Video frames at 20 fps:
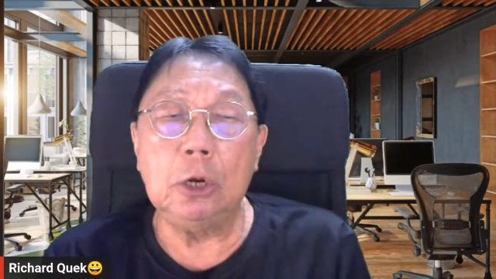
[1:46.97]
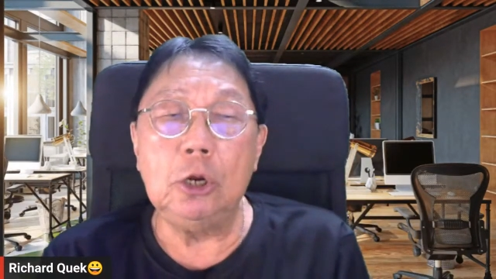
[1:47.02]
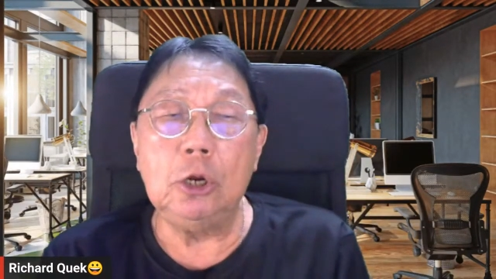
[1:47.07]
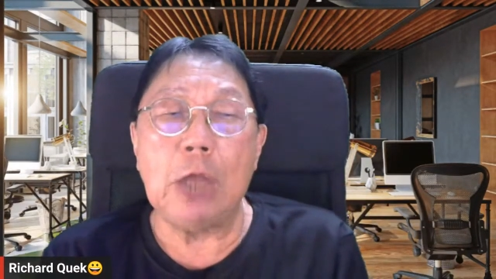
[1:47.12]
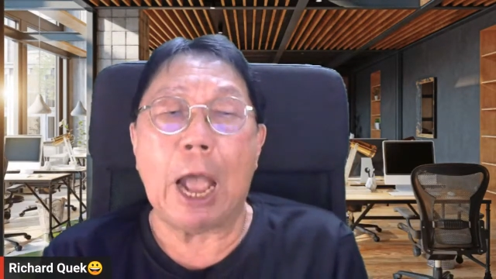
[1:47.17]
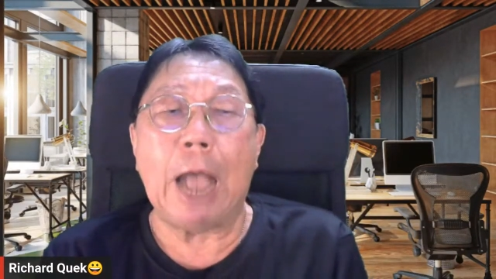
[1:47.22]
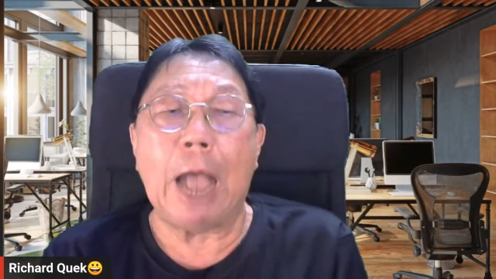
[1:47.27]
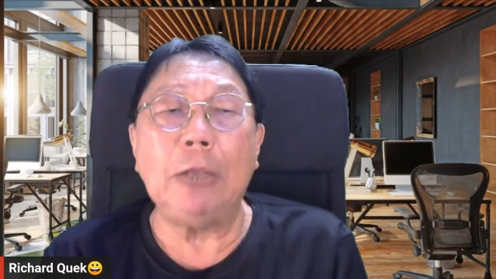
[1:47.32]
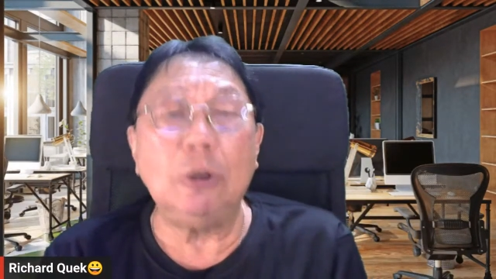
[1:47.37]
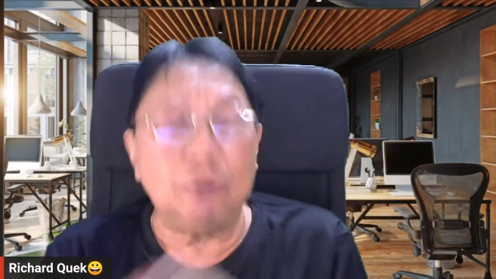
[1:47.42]

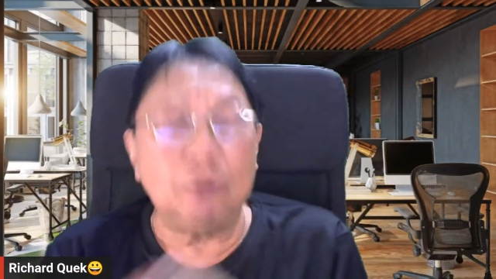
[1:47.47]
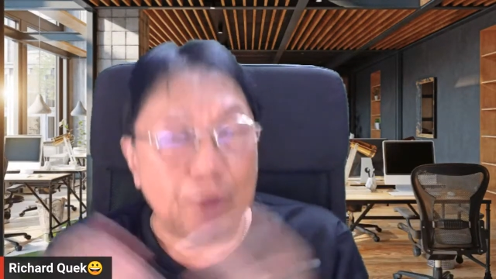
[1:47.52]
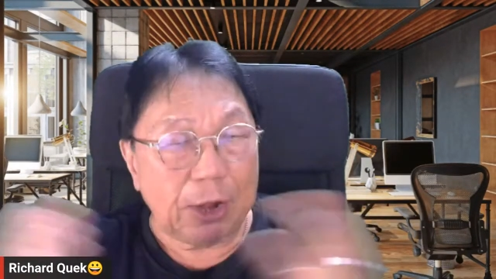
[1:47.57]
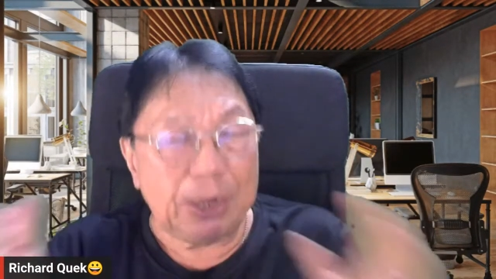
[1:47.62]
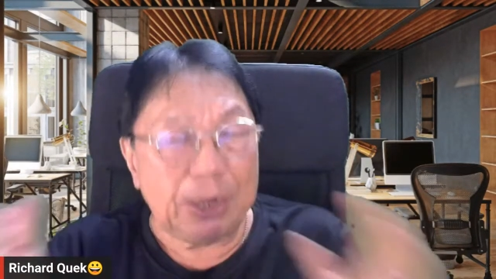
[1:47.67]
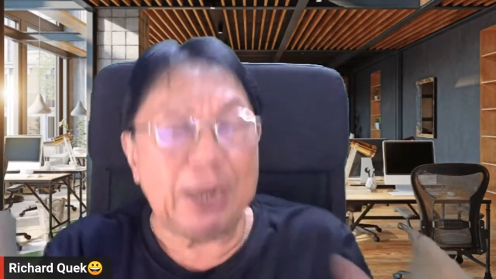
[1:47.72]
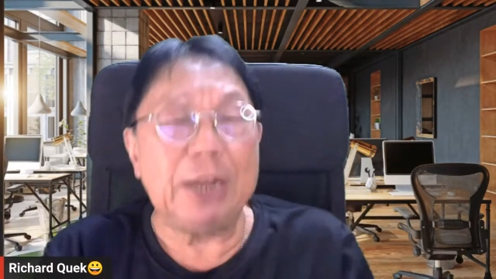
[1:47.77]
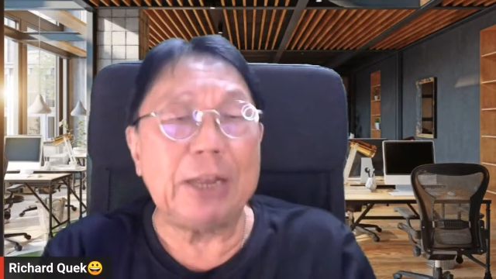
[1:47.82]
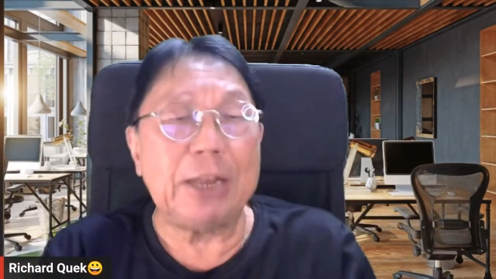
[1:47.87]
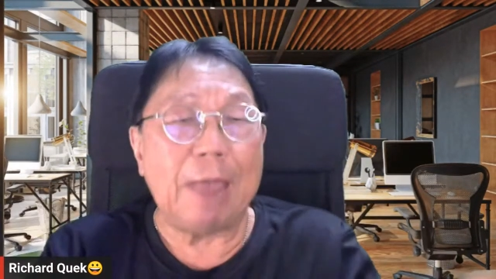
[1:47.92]
are you
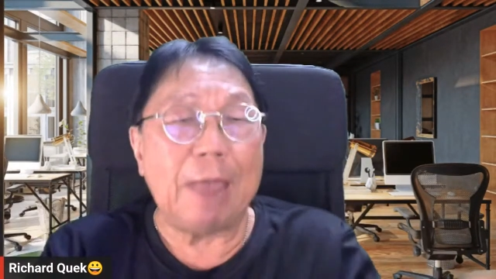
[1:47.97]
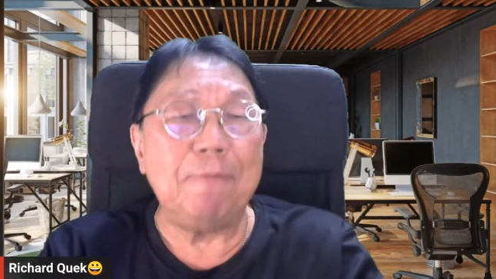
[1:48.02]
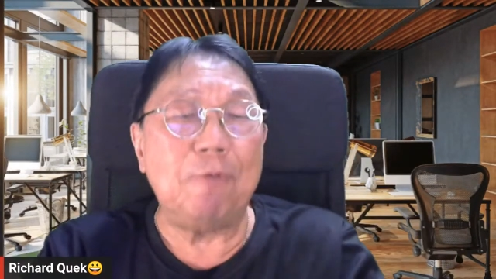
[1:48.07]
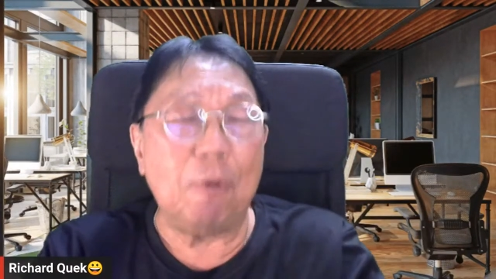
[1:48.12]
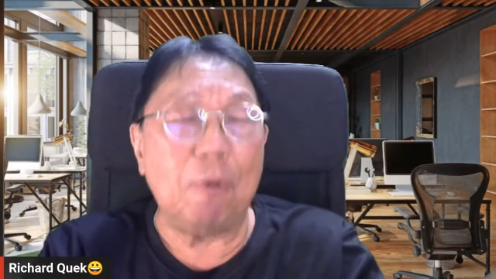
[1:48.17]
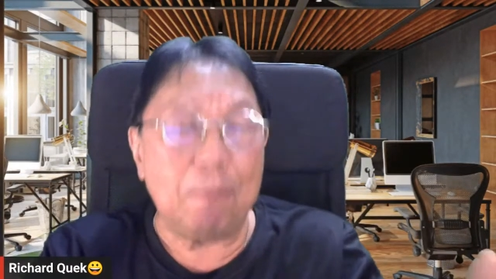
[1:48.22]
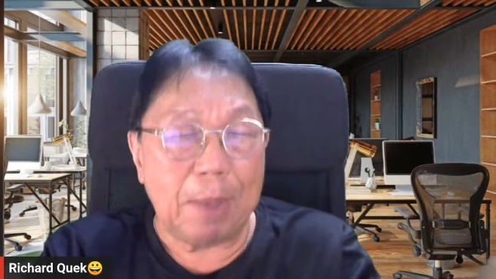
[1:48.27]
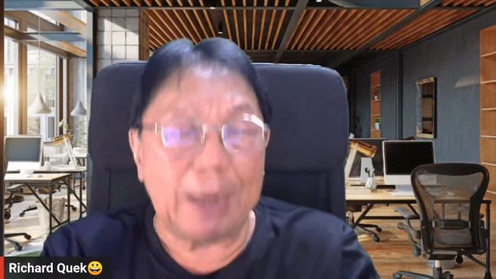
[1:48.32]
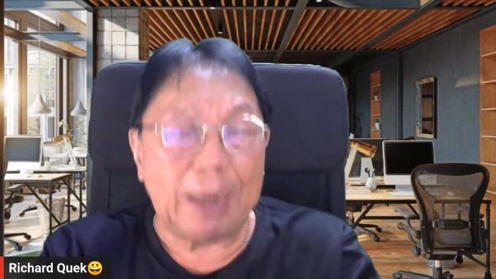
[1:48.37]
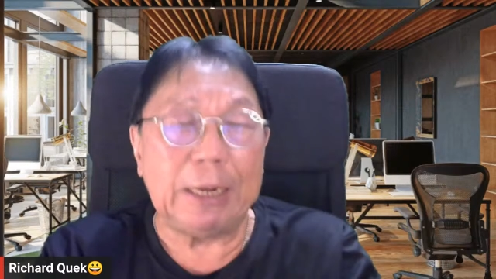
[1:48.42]
trading time
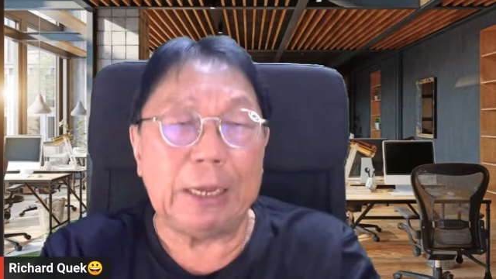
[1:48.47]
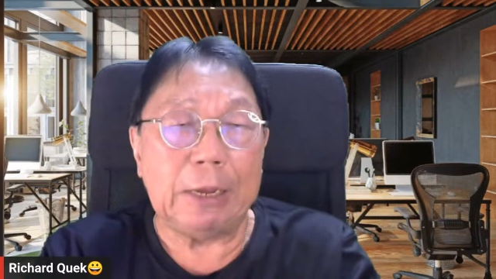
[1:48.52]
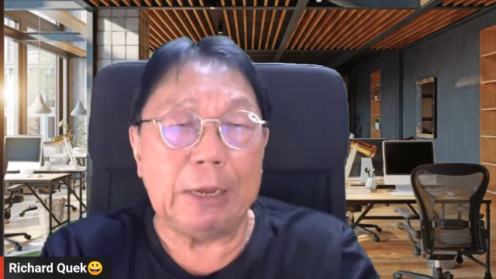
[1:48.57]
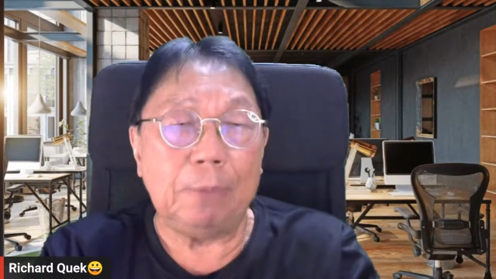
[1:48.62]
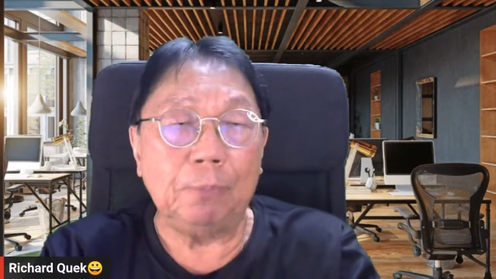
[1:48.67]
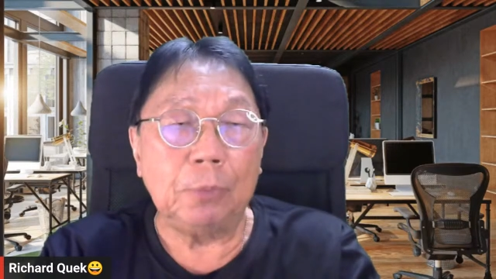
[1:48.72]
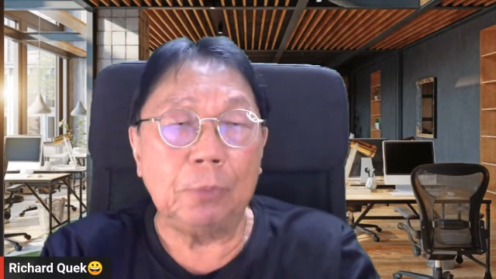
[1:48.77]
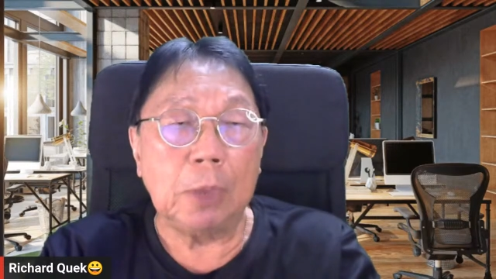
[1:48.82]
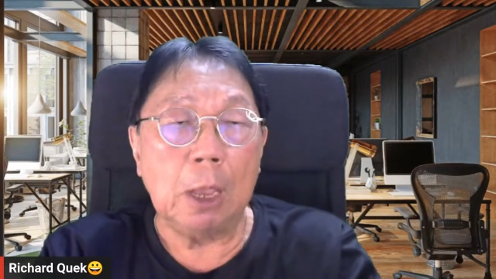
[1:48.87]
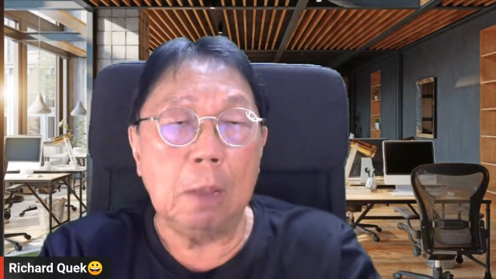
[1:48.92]
for money?
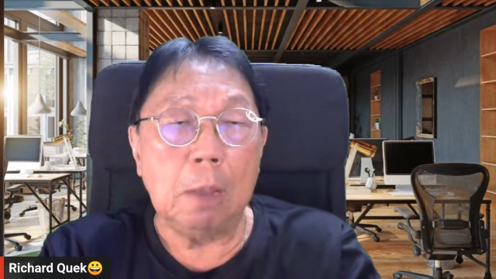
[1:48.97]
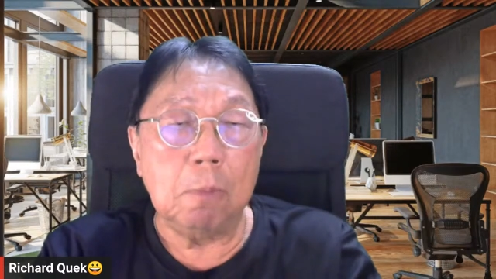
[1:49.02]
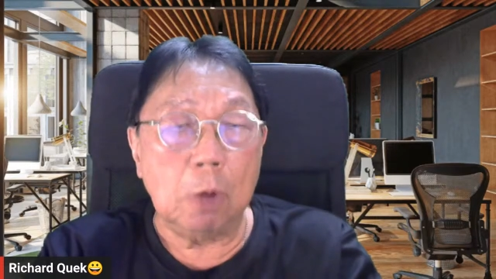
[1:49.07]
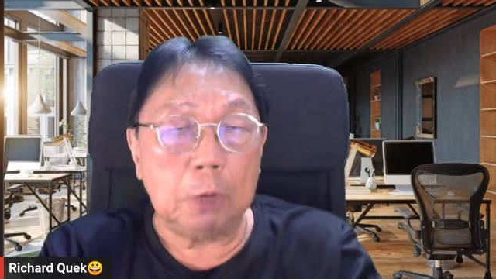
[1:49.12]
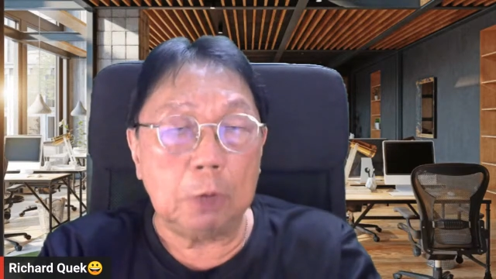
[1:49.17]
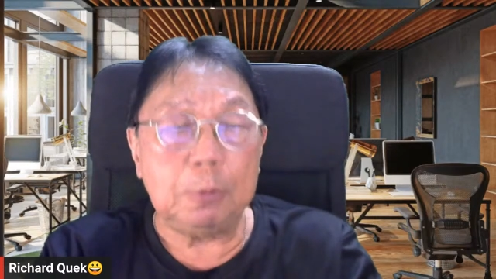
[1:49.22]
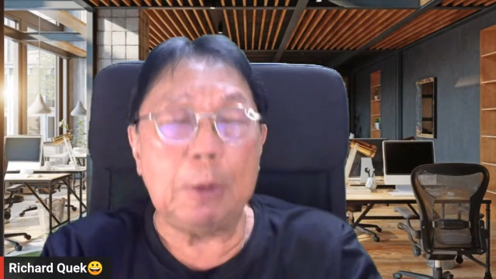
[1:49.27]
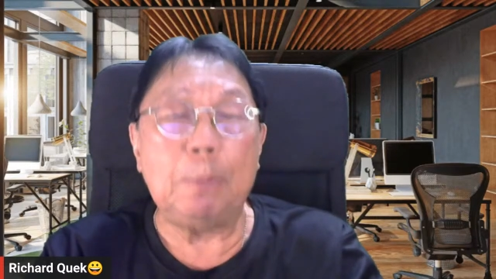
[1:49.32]
Most